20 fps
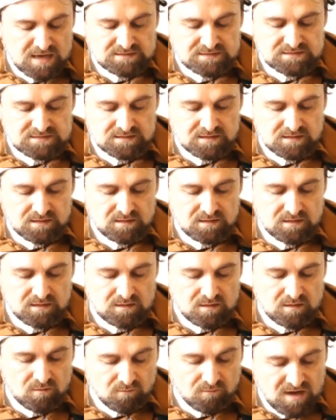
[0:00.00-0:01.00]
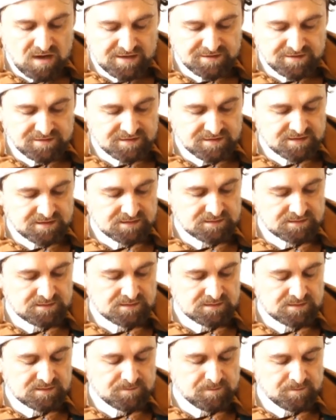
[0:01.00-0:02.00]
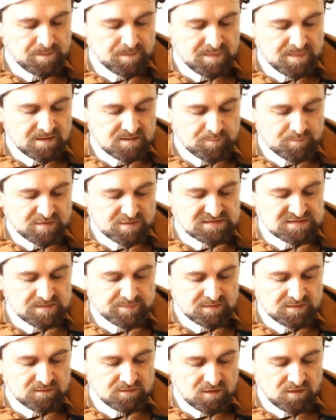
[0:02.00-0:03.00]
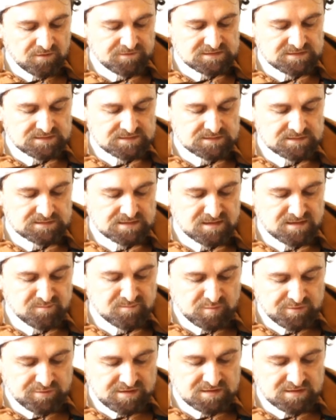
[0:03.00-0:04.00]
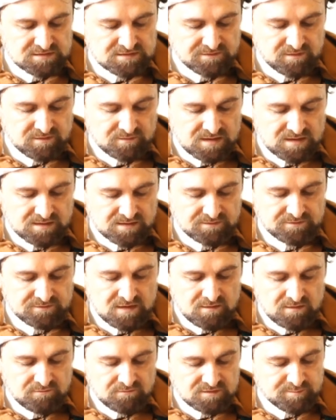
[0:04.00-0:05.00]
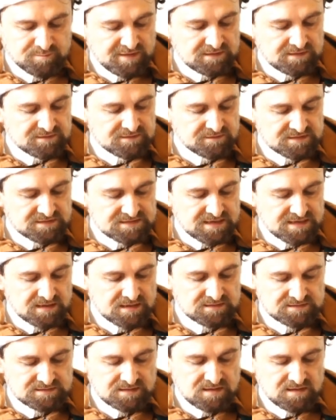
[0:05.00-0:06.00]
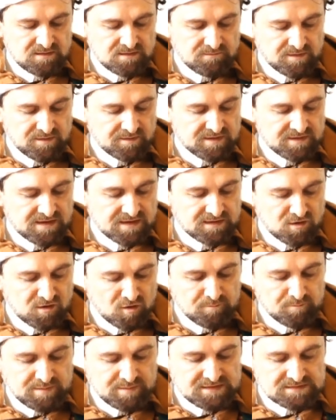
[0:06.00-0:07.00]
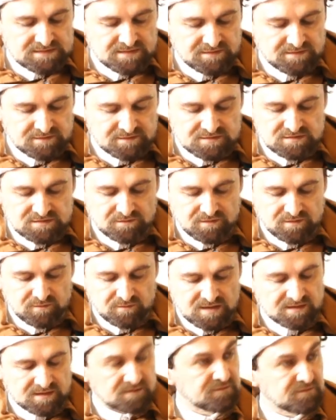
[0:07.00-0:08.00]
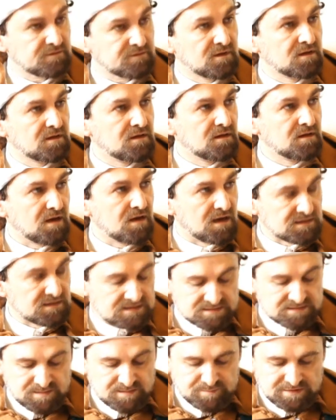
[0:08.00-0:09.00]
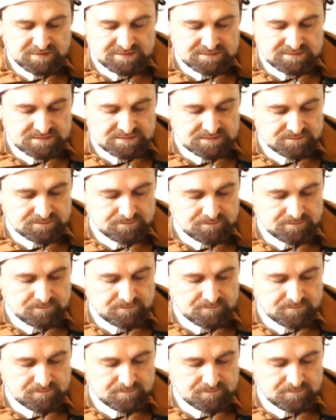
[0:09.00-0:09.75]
And uh, one a year, the principal officers and employees of the Wakaf would meet to discuss whether they had accomplished the duties of the Wakaf as stipulated.